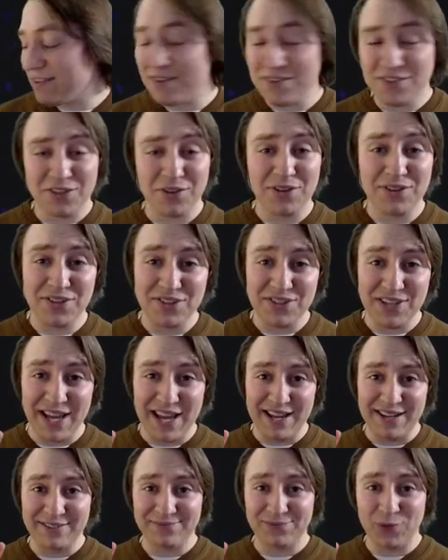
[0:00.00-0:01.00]
So this is
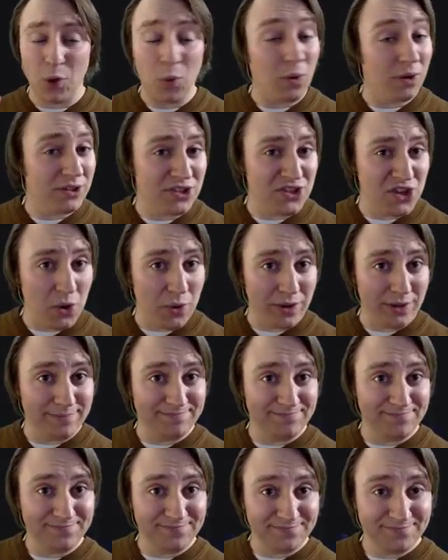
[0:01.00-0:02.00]
a orange soda.
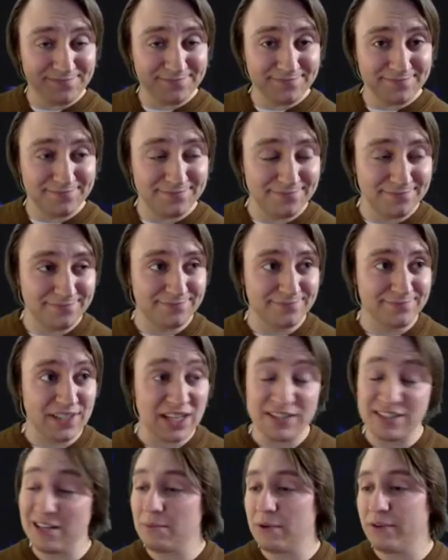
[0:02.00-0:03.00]

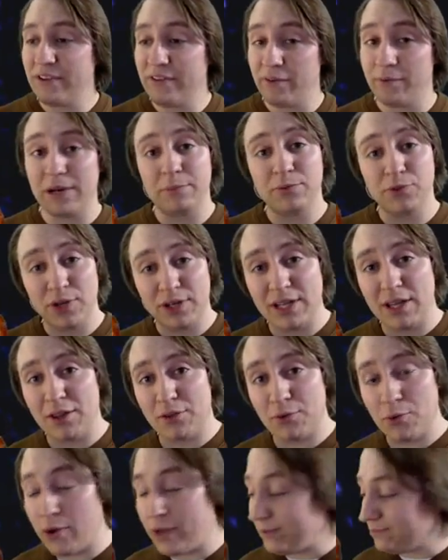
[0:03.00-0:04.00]
It's not my favorite, but I'm drinking
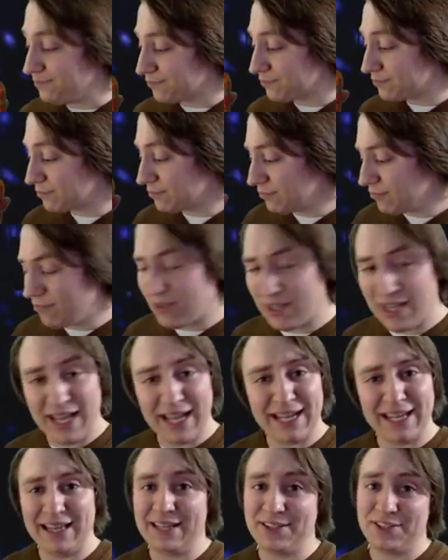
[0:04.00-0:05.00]
through it. I
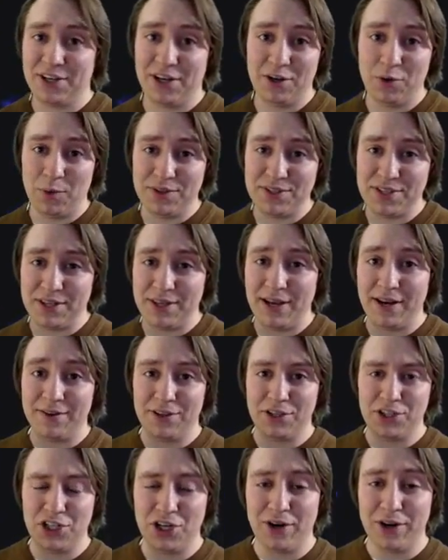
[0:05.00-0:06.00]
got lots of good ones in there.
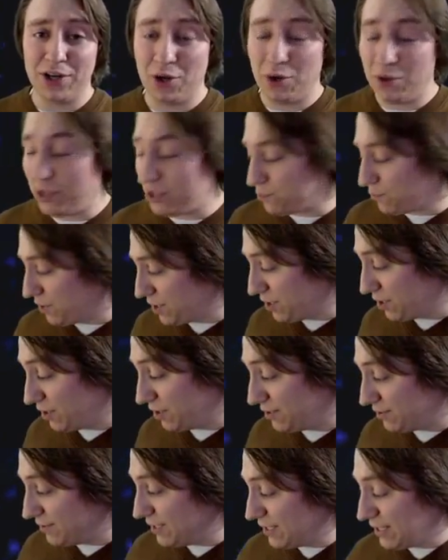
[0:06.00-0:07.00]
The cherry cola is pretty
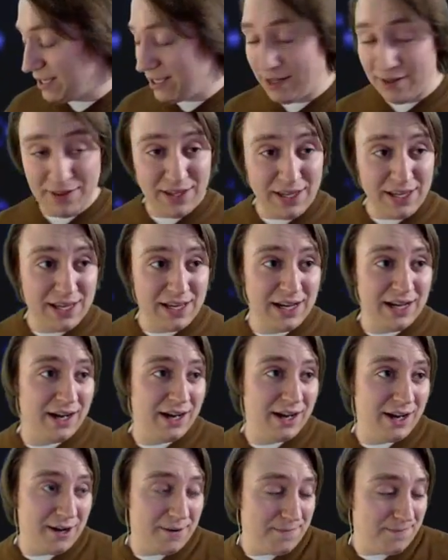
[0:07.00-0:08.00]
good.
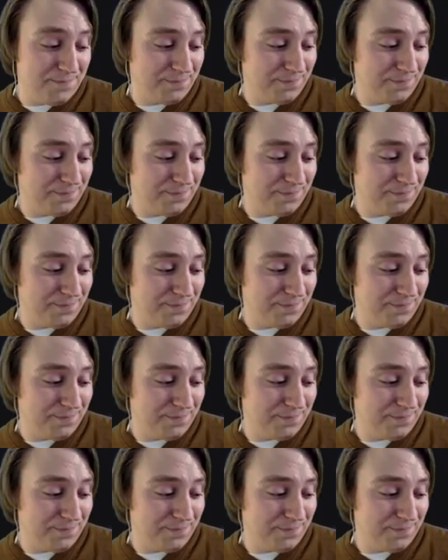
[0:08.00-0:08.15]
The